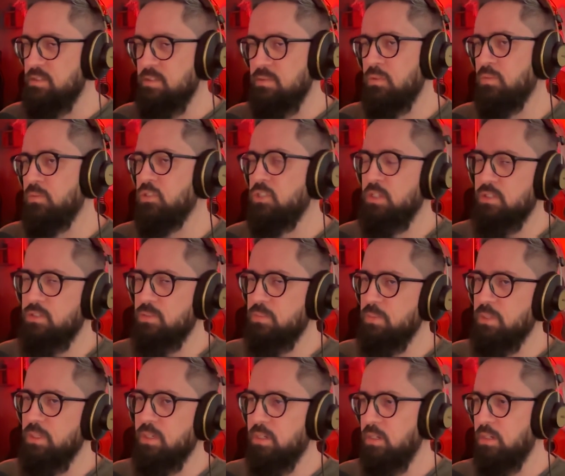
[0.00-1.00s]
It will just
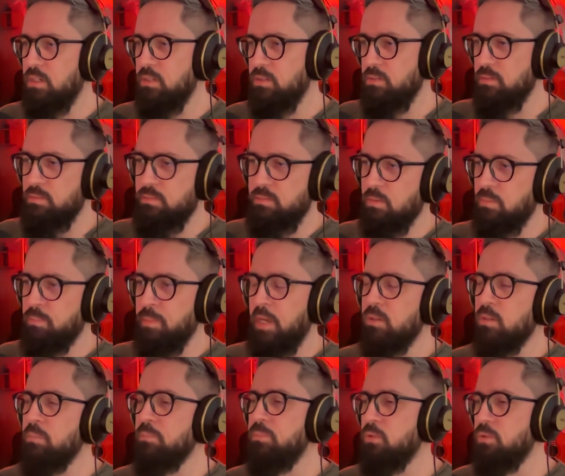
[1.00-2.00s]
be uh, my
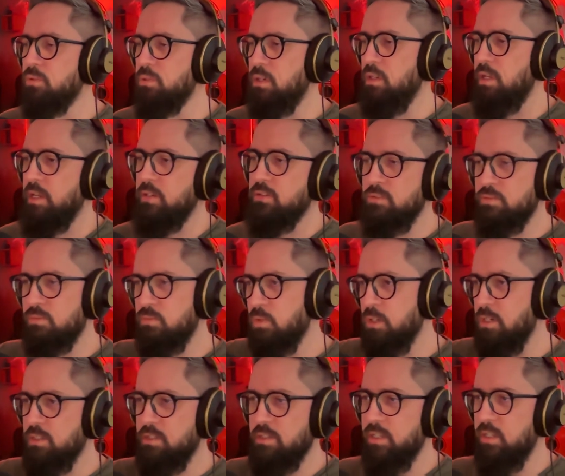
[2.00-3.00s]
computer like on
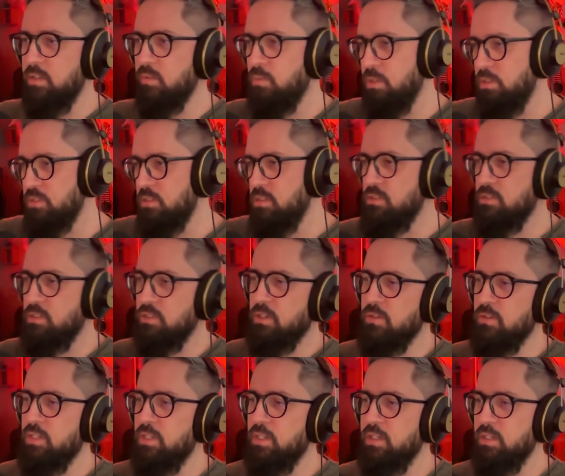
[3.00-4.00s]
Word, like it was the
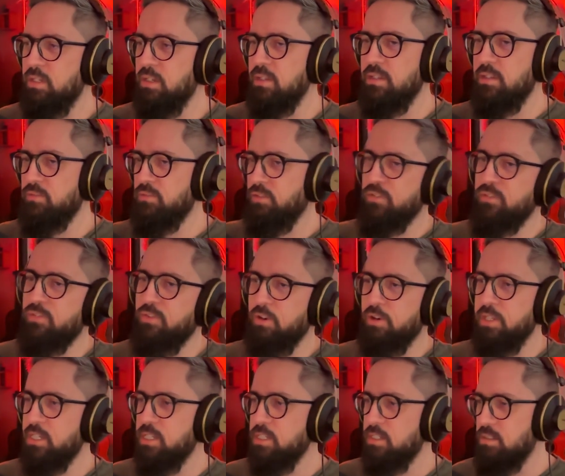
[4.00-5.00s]
story for four
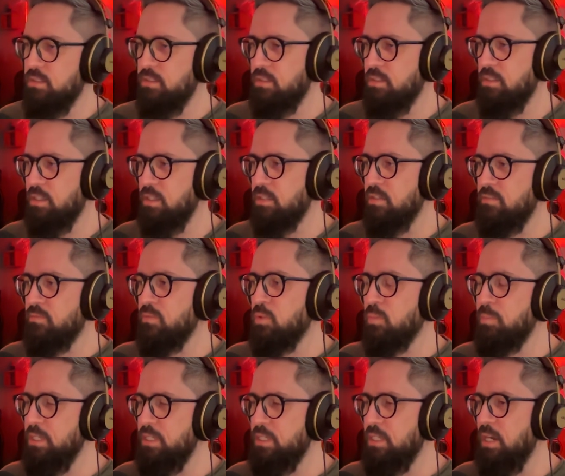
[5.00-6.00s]
years. It will
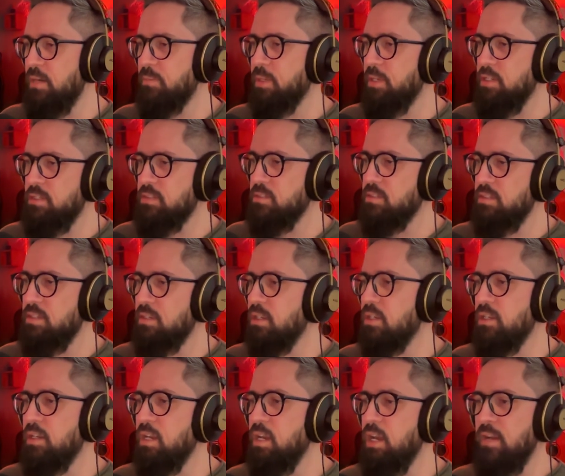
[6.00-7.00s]
be there because
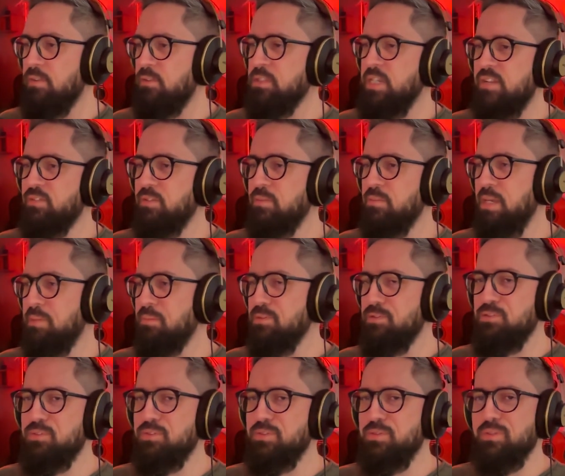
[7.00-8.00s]
I will never be able
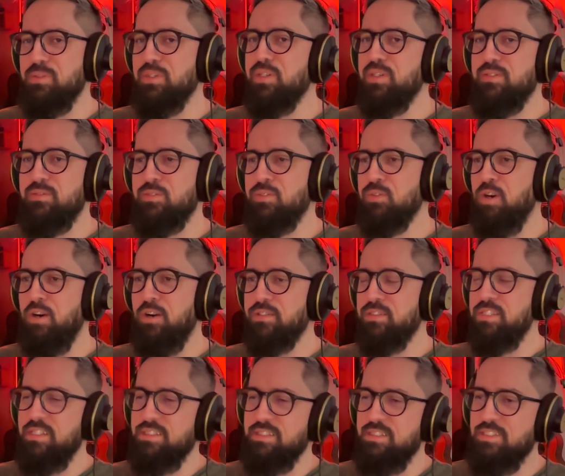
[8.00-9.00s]
to do all
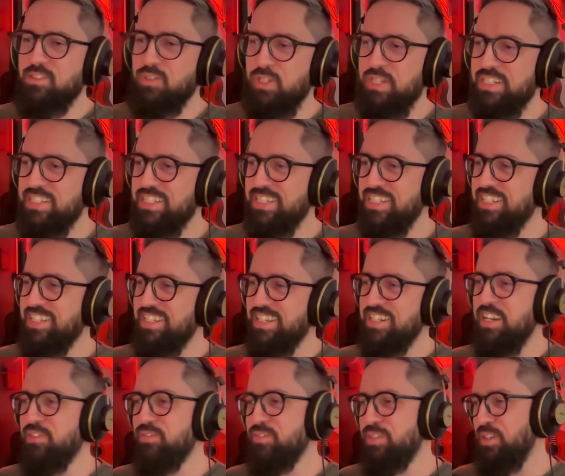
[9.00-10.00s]
this in three D and
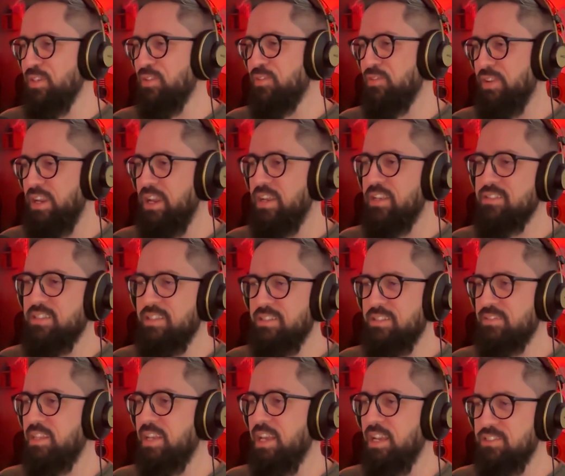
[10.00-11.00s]
After Effects and
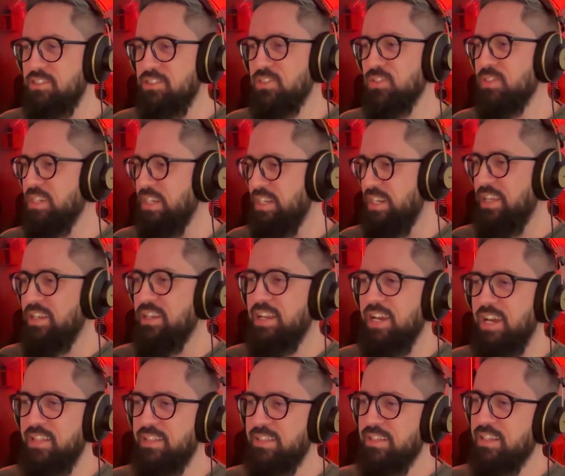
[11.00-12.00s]
texturing and
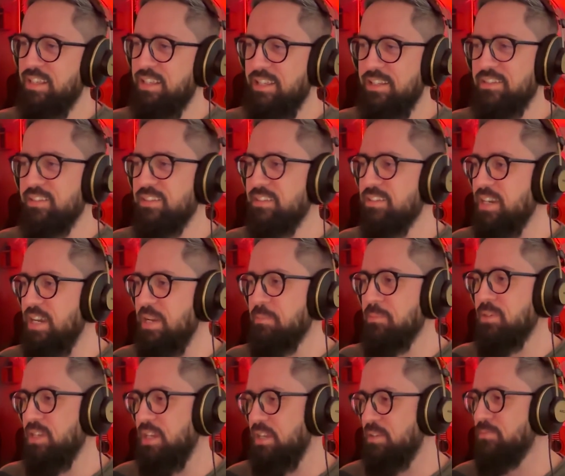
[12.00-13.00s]
lighting and
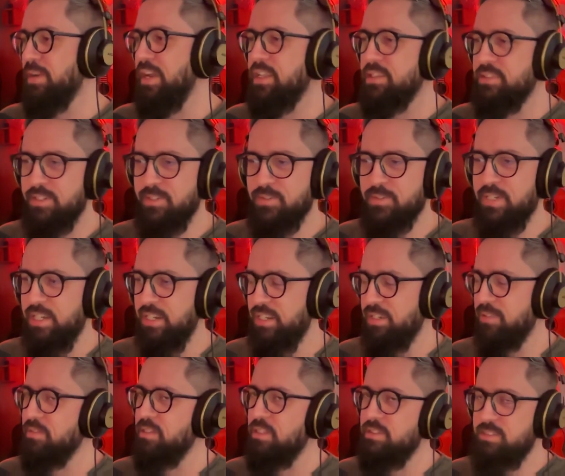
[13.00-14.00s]
camera and rendering
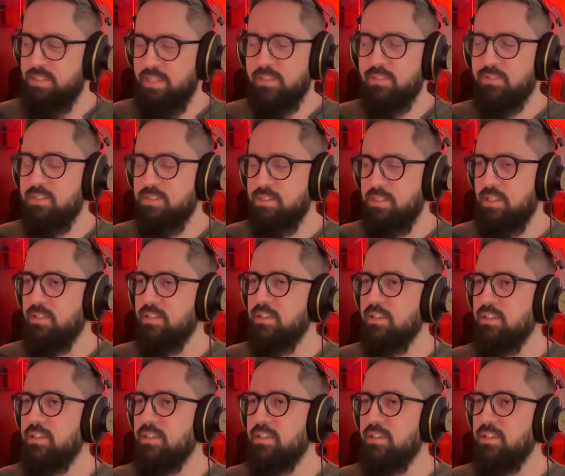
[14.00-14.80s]
and et cetera, et cetera.